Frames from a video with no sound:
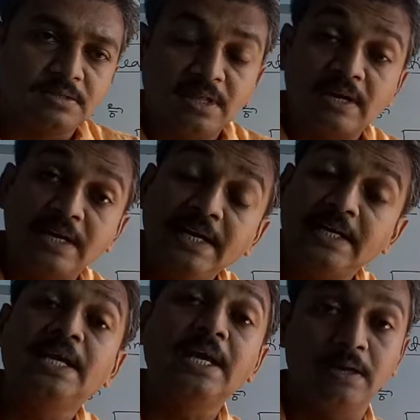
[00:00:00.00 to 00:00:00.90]
the
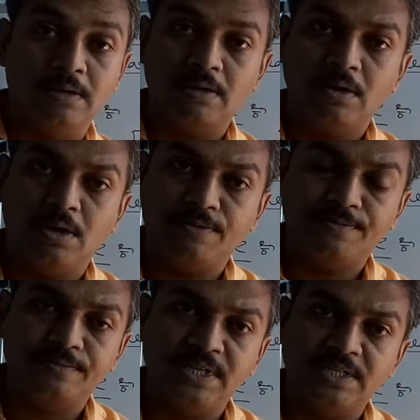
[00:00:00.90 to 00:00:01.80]
rating of
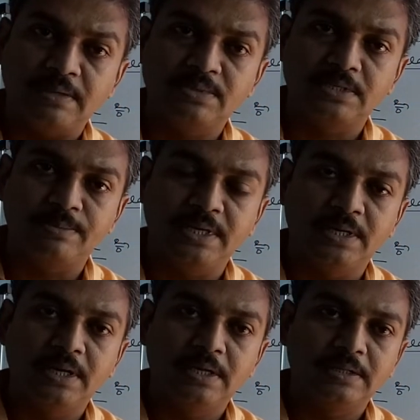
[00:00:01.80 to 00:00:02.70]
this MCB.
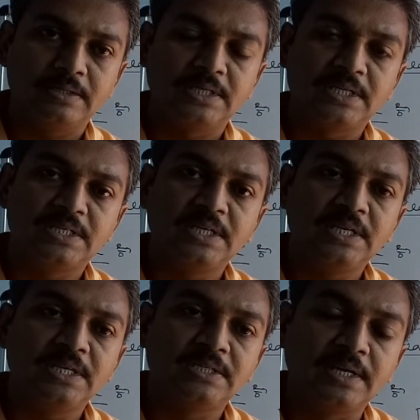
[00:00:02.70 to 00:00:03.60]

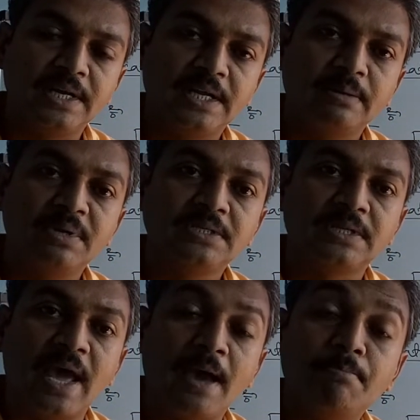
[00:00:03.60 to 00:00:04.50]
16 is rating, means
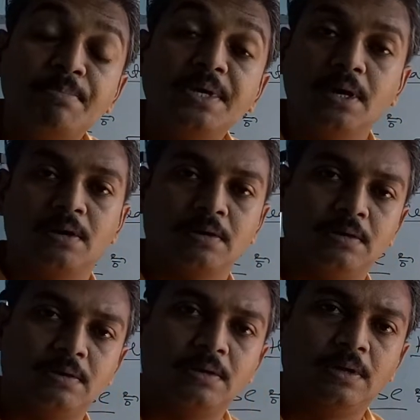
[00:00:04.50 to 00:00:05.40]
ampere.
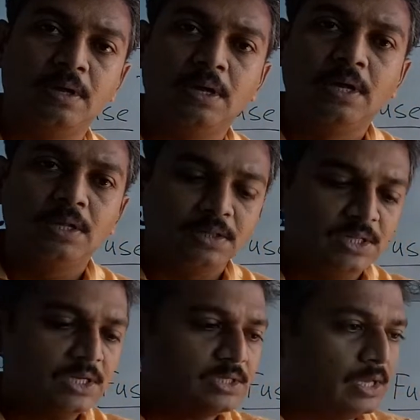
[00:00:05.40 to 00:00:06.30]

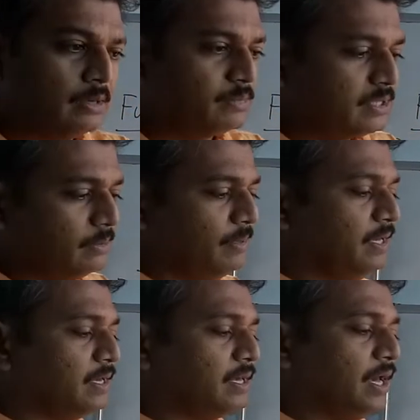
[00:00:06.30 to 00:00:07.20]
This
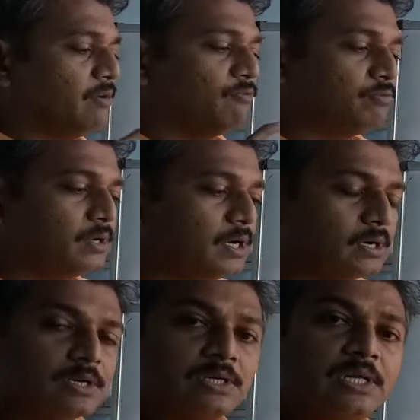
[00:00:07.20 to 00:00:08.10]
MCB can
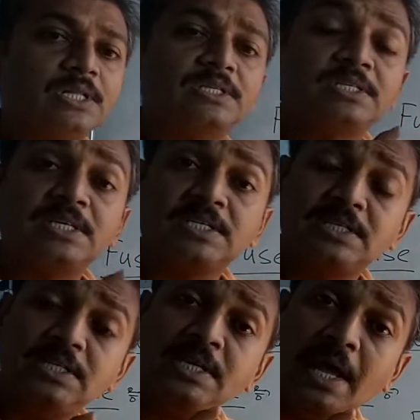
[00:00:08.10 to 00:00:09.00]
work till
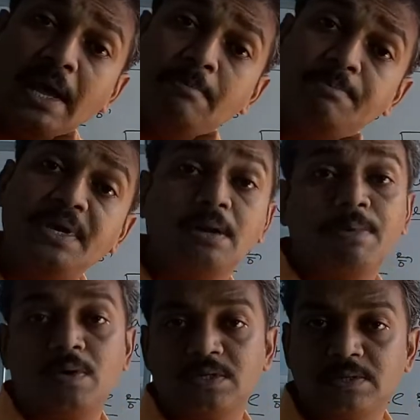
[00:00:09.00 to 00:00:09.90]
16 ampere
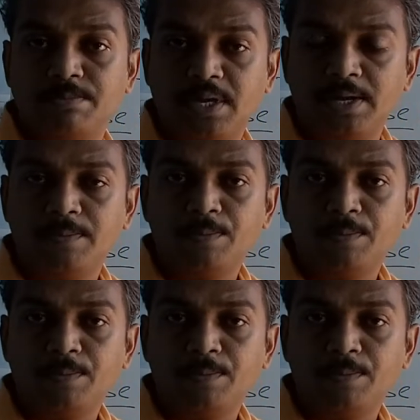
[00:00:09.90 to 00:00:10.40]
power supply.